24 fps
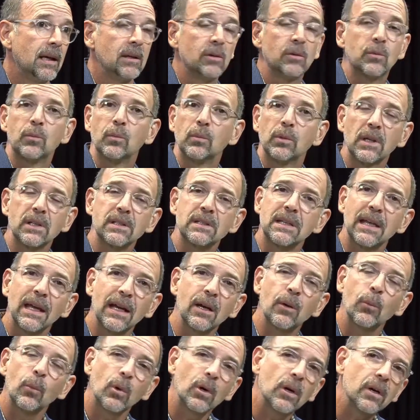And let's
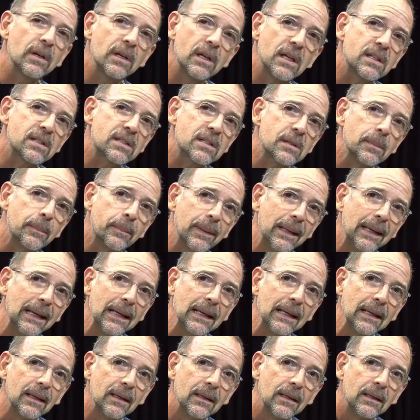get it where it needs to
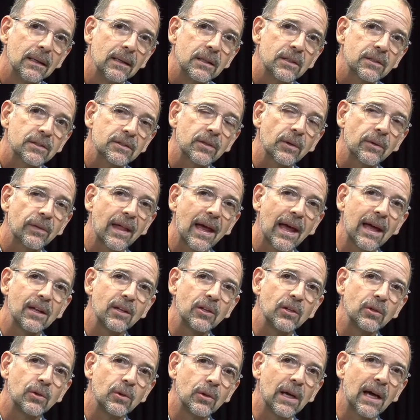be so
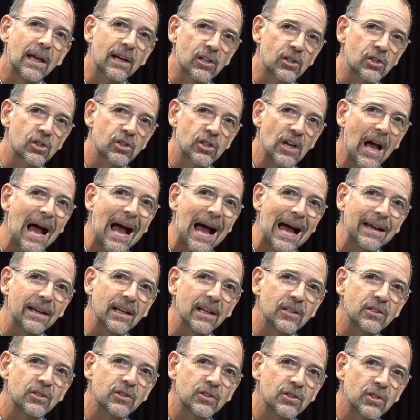that you got a
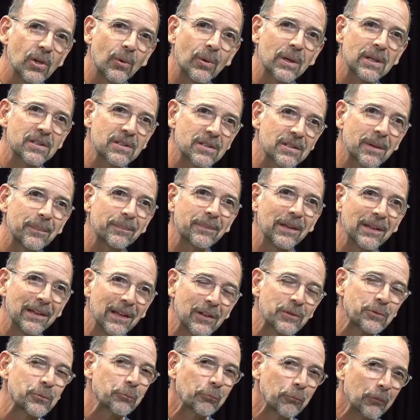shot at showing
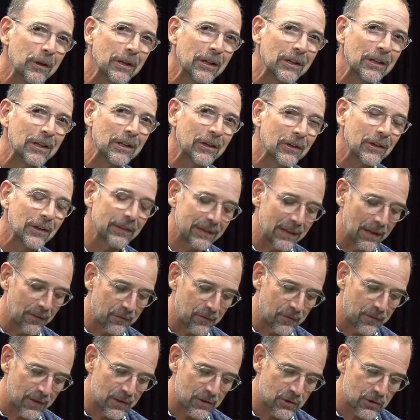something that's really good
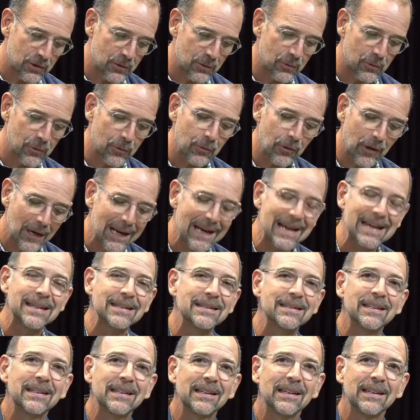that fits you
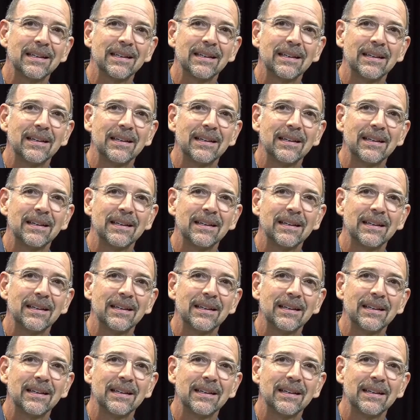great.